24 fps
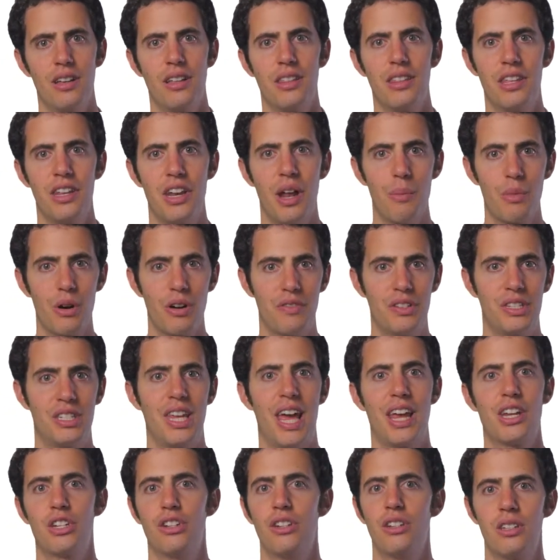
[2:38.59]
the number of
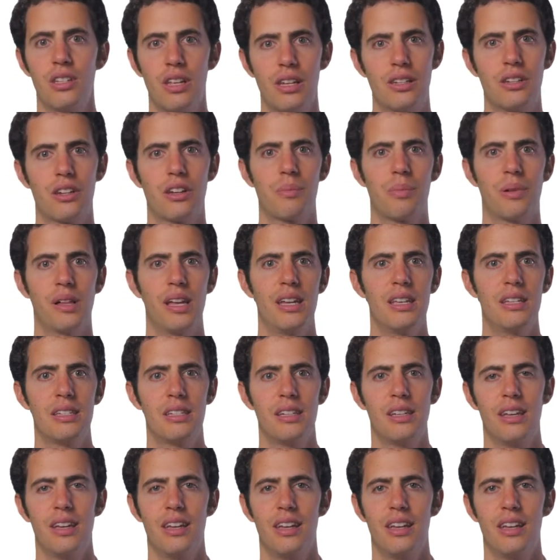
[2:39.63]
sessions that took place,